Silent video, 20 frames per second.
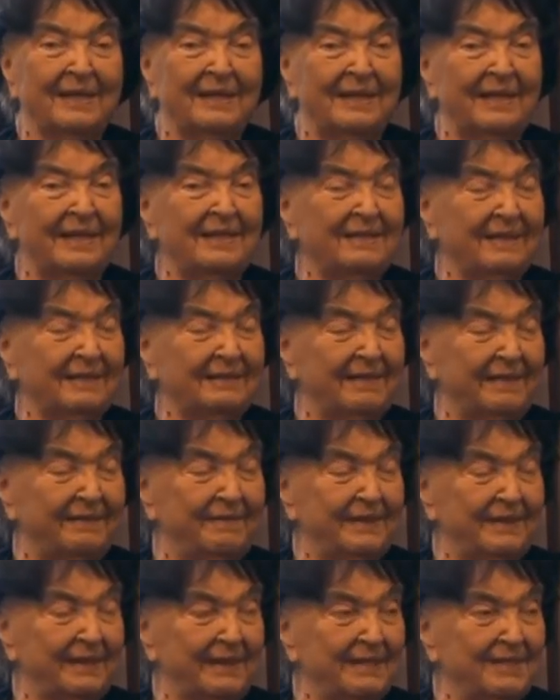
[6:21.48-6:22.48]
These
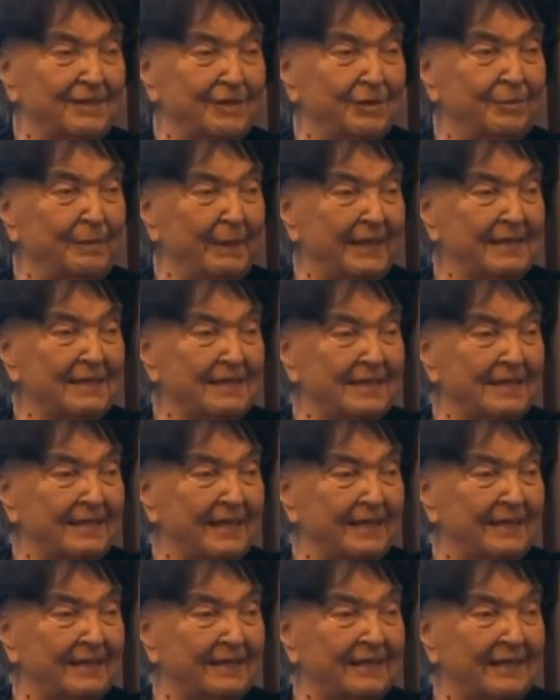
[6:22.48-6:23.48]
activities you
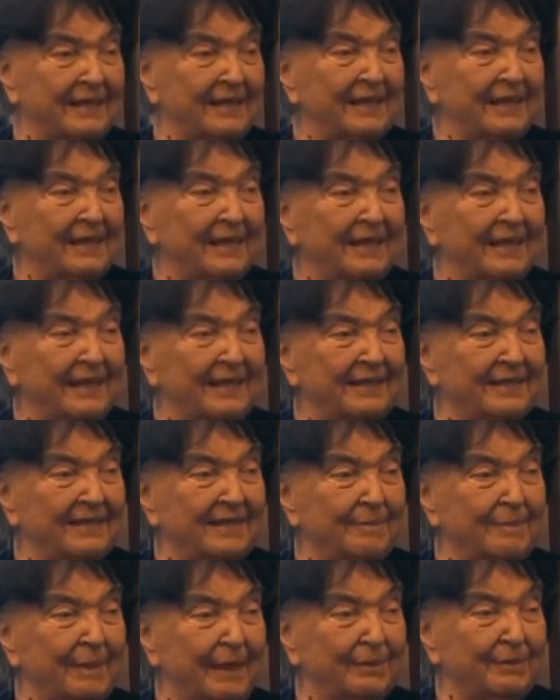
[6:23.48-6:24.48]
mentioned, it's
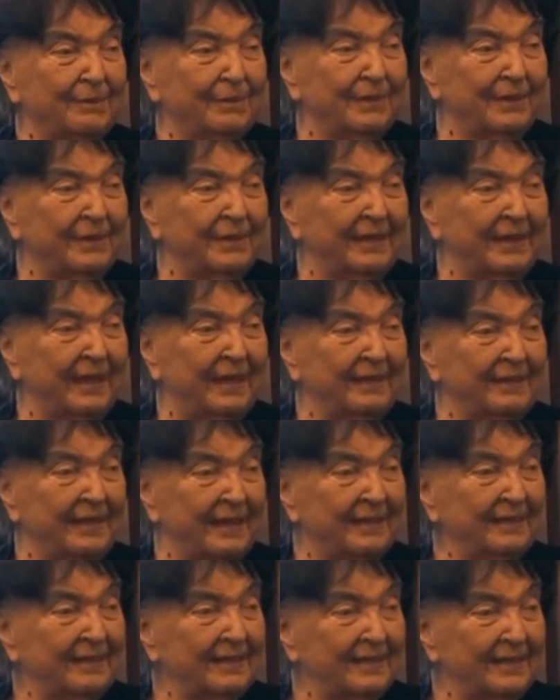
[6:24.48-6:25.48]
about
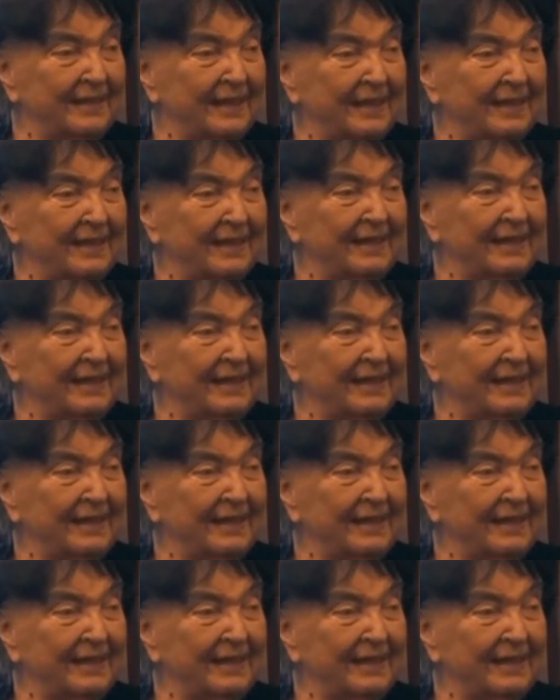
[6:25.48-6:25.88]
identity